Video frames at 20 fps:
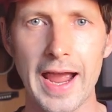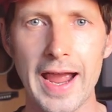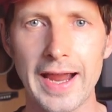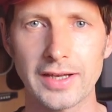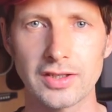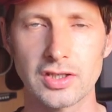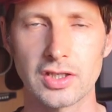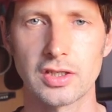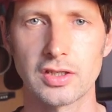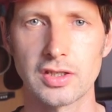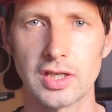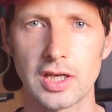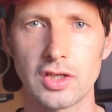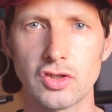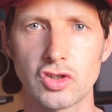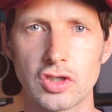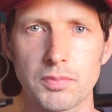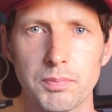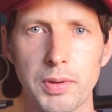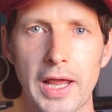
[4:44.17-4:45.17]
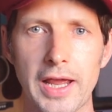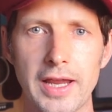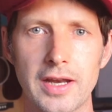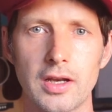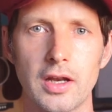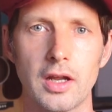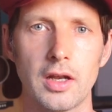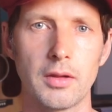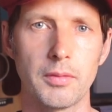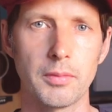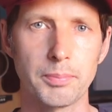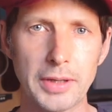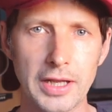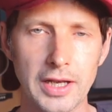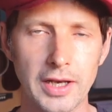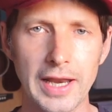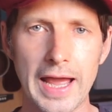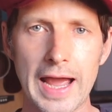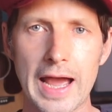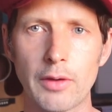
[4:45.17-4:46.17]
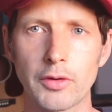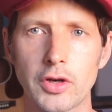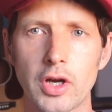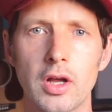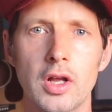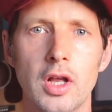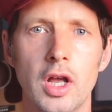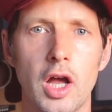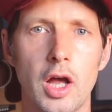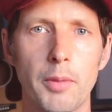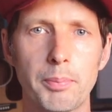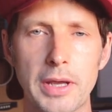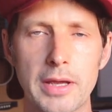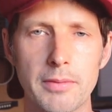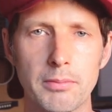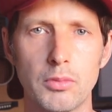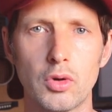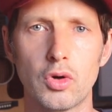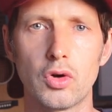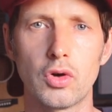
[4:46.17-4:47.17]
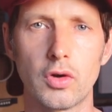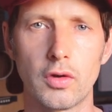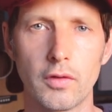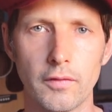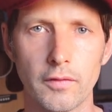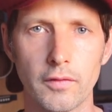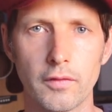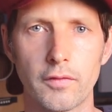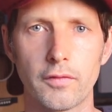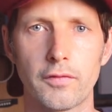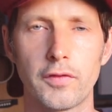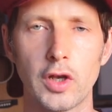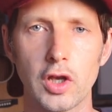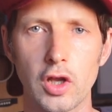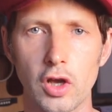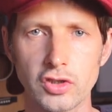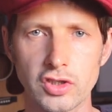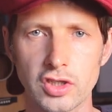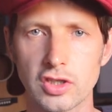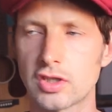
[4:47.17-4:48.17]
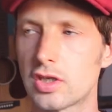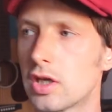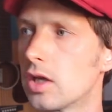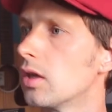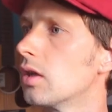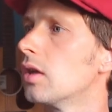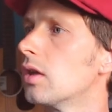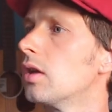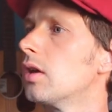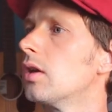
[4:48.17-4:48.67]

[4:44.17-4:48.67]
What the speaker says: Accenting, just playing a bit louder, a bit more velocity.